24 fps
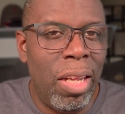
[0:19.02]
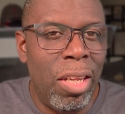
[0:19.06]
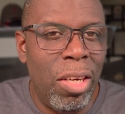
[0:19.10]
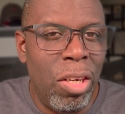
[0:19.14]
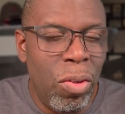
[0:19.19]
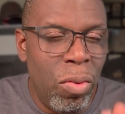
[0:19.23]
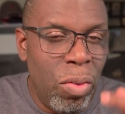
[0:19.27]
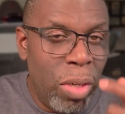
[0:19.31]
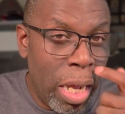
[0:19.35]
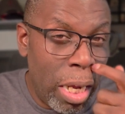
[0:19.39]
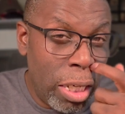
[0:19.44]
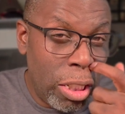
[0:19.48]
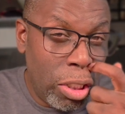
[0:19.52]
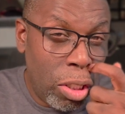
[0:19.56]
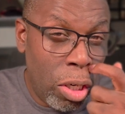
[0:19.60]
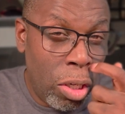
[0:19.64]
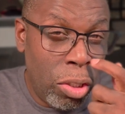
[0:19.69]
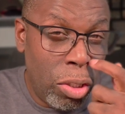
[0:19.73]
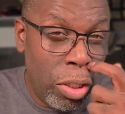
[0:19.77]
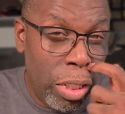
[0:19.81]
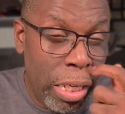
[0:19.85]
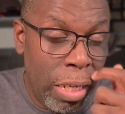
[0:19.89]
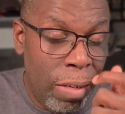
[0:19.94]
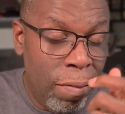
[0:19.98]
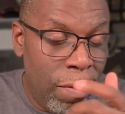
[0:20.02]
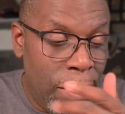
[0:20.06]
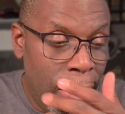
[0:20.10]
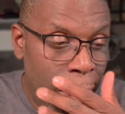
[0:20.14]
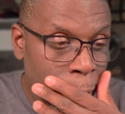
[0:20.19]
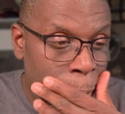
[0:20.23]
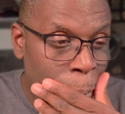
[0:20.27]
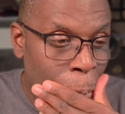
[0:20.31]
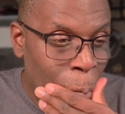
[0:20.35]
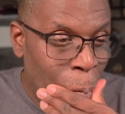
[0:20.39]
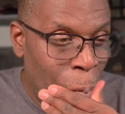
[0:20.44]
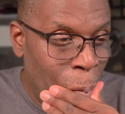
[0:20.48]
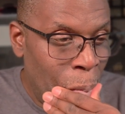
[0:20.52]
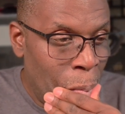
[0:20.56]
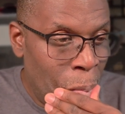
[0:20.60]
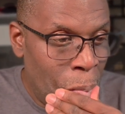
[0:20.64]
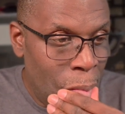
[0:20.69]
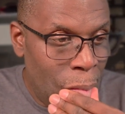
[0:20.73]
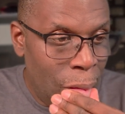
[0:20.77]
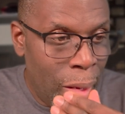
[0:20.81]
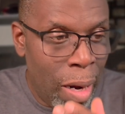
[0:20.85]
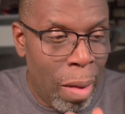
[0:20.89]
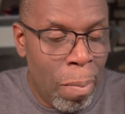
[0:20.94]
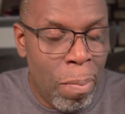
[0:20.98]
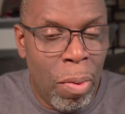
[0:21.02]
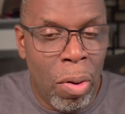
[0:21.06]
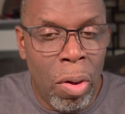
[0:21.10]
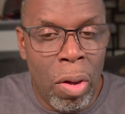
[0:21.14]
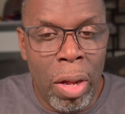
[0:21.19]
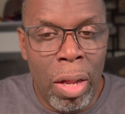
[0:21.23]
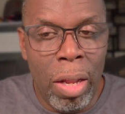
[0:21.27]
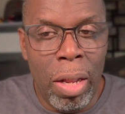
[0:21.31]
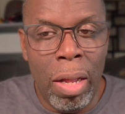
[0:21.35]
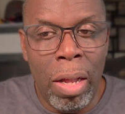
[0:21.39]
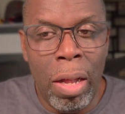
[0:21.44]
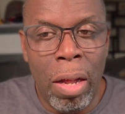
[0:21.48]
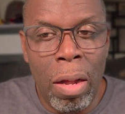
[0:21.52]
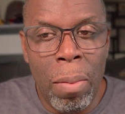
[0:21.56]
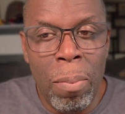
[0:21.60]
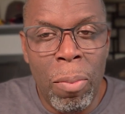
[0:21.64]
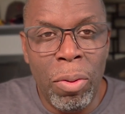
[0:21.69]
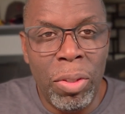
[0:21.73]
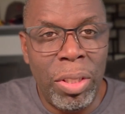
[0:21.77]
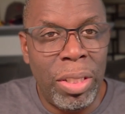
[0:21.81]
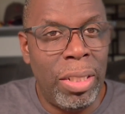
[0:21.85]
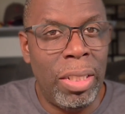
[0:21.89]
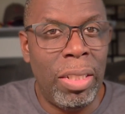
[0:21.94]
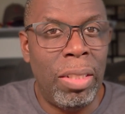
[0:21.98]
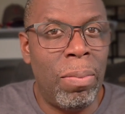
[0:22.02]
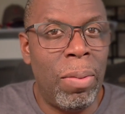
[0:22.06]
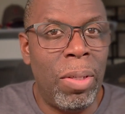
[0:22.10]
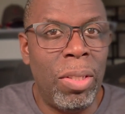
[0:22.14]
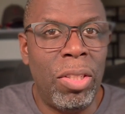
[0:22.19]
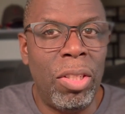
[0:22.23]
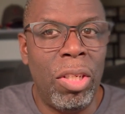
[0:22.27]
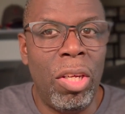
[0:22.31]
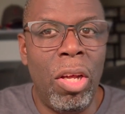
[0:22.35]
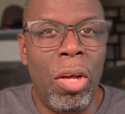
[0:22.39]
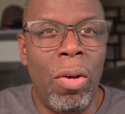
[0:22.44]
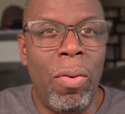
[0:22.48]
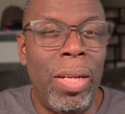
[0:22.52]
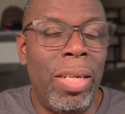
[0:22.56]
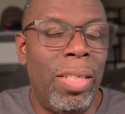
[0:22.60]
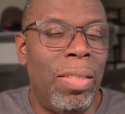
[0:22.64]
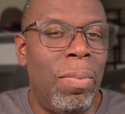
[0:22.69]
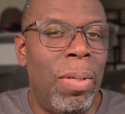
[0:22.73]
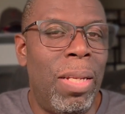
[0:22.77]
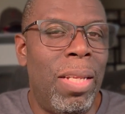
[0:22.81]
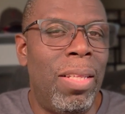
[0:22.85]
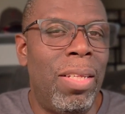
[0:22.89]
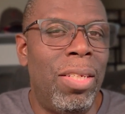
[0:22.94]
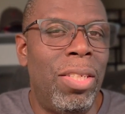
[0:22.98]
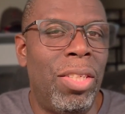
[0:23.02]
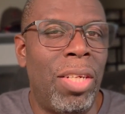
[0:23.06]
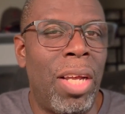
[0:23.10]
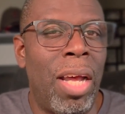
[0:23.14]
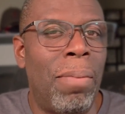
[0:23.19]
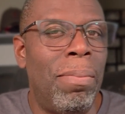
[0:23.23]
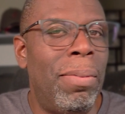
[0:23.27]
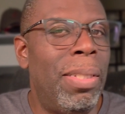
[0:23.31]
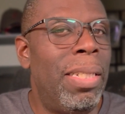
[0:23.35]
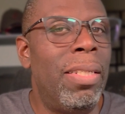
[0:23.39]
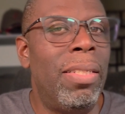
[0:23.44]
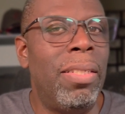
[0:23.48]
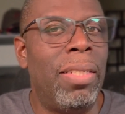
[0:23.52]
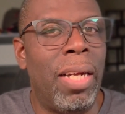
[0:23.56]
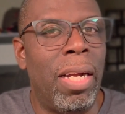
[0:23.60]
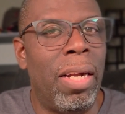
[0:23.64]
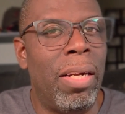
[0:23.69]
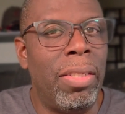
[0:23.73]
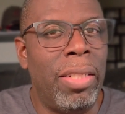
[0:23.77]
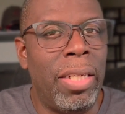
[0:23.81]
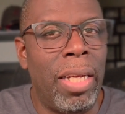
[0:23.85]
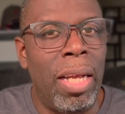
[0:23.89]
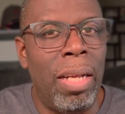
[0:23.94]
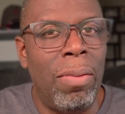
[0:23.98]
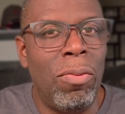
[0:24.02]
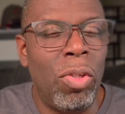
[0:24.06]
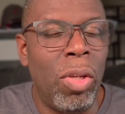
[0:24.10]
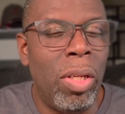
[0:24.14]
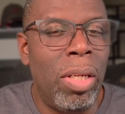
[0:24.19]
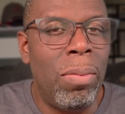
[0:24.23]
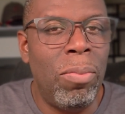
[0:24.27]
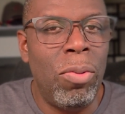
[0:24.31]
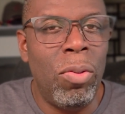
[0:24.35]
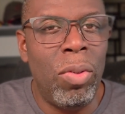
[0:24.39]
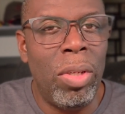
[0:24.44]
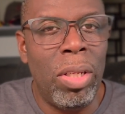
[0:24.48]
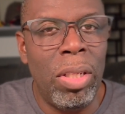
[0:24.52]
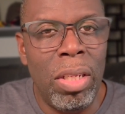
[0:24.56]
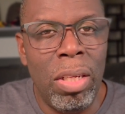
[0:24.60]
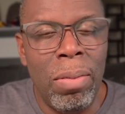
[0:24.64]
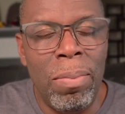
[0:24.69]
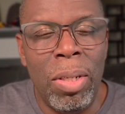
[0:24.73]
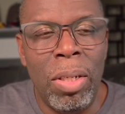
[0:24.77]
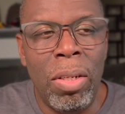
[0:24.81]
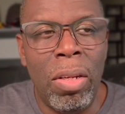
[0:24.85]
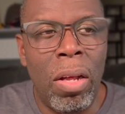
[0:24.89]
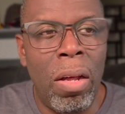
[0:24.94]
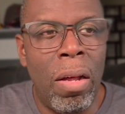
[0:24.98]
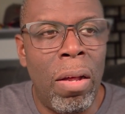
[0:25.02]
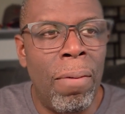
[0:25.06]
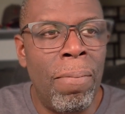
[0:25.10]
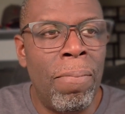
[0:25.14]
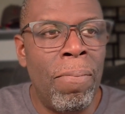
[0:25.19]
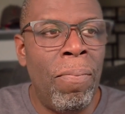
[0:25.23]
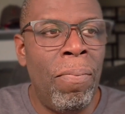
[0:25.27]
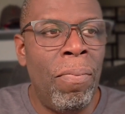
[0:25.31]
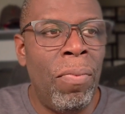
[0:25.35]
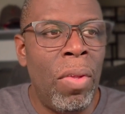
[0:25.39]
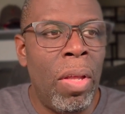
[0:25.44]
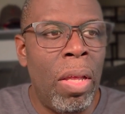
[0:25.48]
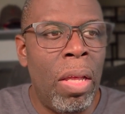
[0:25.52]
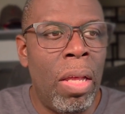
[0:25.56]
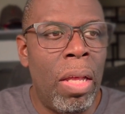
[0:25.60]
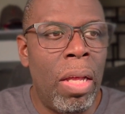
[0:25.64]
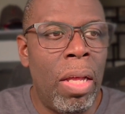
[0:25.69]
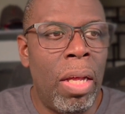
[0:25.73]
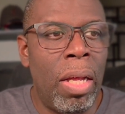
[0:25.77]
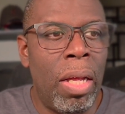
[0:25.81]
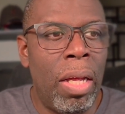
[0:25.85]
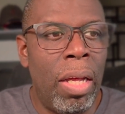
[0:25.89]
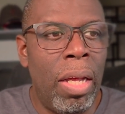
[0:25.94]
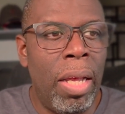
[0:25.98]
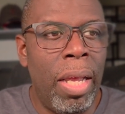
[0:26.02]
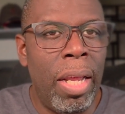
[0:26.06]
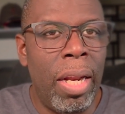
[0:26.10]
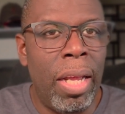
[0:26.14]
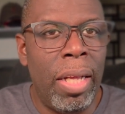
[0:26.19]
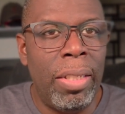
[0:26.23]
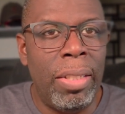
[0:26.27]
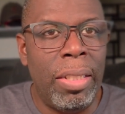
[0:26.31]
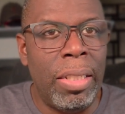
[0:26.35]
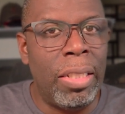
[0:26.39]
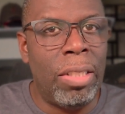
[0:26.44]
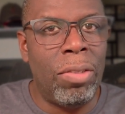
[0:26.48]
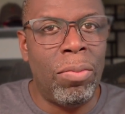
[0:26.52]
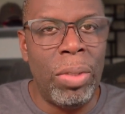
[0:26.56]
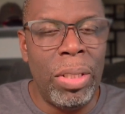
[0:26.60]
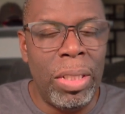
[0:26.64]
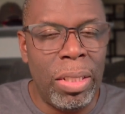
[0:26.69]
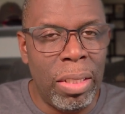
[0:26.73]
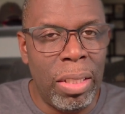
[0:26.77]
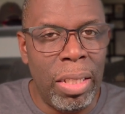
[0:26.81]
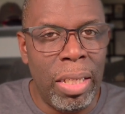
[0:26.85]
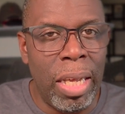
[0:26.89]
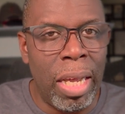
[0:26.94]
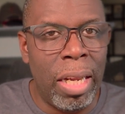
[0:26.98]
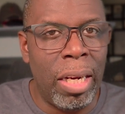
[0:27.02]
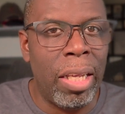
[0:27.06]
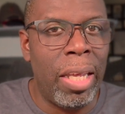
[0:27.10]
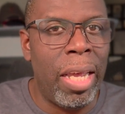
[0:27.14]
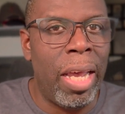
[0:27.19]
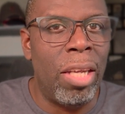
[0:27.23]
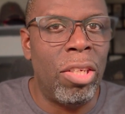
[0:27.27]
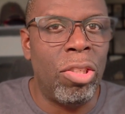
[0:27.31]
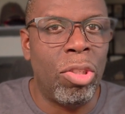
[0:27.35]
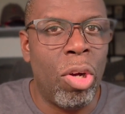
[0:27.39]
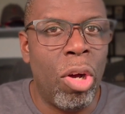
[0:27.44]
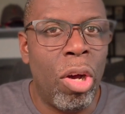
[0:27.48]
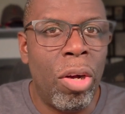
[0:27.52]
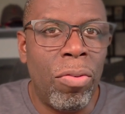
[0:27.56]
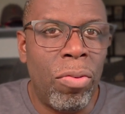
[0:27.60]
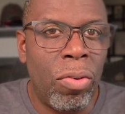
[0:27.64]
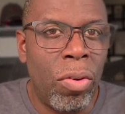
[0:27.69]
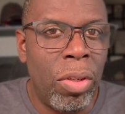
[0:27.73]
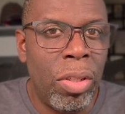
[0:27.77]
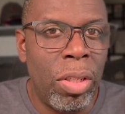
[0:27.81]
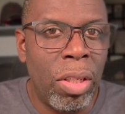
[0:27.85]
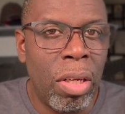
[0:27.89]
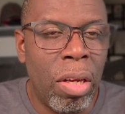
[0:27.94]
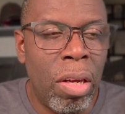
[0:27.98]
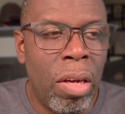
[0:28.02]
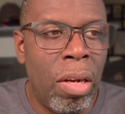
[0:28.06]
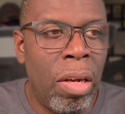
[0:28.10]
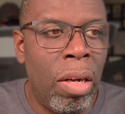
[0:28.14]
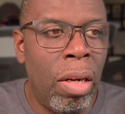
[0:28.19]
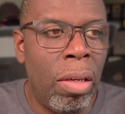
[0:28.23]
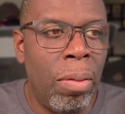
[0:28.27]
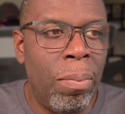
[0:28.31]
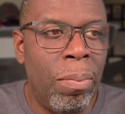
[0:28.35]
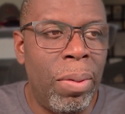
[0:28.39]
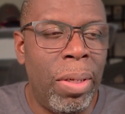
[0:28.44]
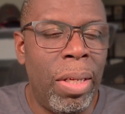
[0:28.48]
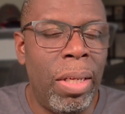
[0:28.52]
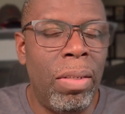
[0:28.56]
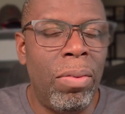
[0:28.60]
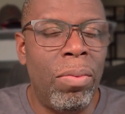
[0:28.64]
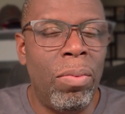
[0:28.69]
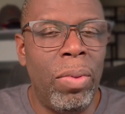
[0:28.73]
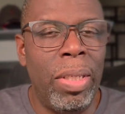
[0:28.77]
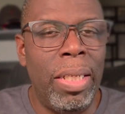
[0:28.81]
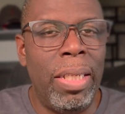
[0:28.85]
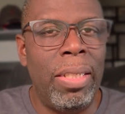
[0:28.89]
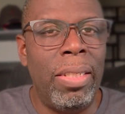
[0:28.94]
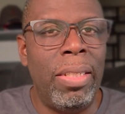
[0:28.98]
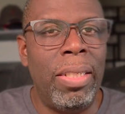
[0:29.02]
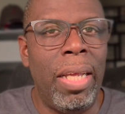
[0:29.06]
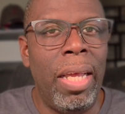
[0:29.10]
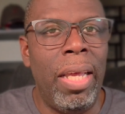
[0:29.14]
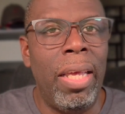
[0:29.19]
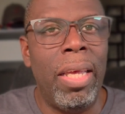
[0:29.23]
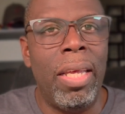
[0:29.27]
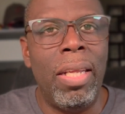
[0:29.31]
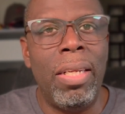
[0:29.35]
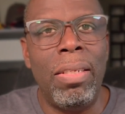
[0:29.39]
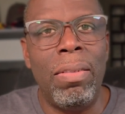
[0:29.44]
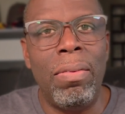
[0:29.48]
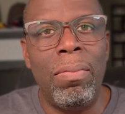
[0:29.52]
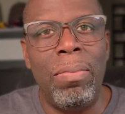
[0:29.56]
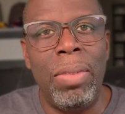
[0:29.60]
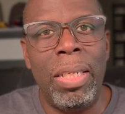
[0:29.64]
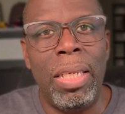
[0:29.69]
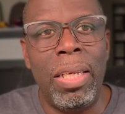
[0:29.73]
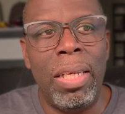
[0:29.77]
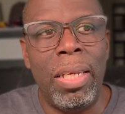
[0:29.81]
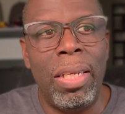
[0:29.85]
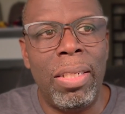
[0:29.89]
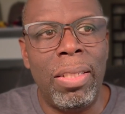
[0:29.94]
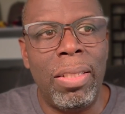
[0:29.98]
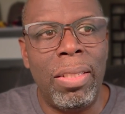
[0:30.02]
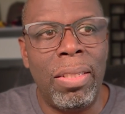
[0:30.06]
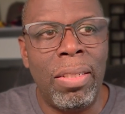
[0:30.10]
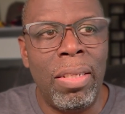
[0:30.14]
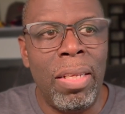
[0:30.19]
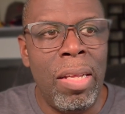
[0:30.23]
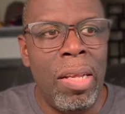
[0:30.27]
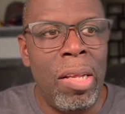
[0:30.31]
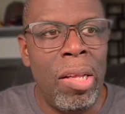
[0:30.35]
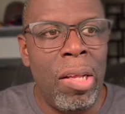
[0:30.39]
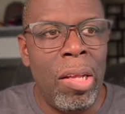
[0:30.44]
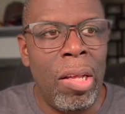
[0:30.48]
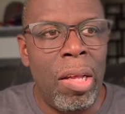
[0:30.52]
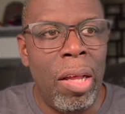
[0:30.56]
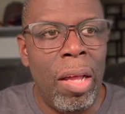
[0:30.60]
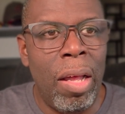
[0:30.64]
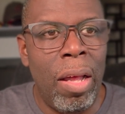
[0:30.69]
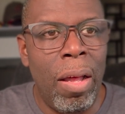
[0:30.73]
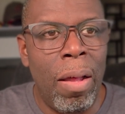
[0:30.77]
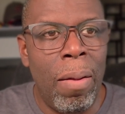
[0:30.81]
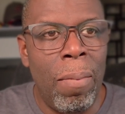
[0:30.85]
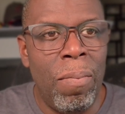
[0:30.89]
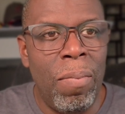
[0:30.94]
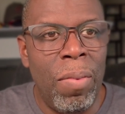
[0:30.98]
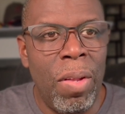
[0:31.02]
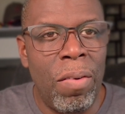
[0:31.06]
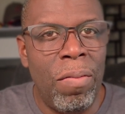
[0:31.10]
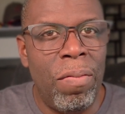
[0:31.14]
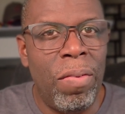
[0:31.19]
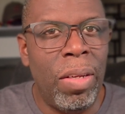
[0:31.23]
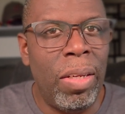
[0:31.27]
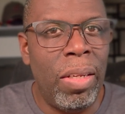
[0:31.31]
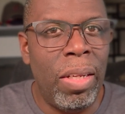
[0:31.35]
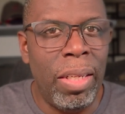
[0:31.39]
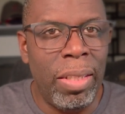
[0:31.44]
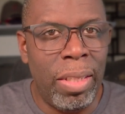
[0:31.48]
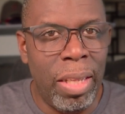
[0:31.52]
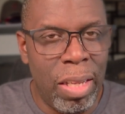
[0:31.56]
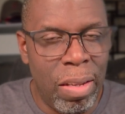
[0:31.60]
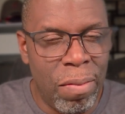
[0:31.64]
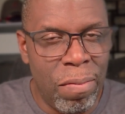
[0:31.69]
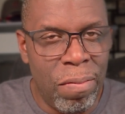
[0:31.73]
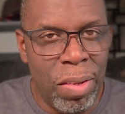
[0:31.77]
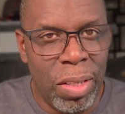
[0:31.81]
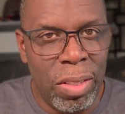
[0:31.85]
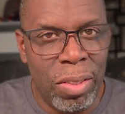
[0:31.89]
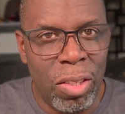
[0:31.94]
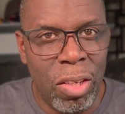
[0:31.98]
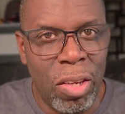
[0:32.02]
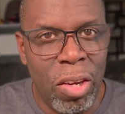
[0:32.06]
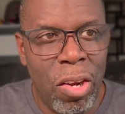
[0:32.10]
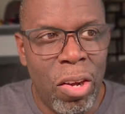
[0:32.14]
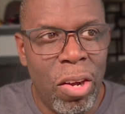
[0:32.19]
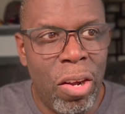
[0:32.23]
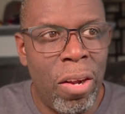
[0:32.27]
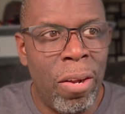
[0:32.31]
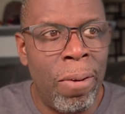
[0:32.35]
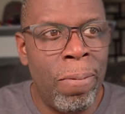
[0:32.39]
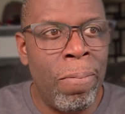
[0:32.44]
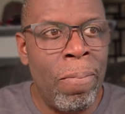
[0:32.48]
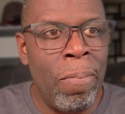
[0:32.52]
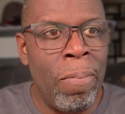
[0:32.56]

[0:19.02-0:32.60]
new Dodge Charger EV that I bought almost 6 months ago, and it's been in the shop the entire time. So I ended up doing a lemon law. And I just recently got a cash offer on the car, but we didn't take it because they're feeling like they can fix the car.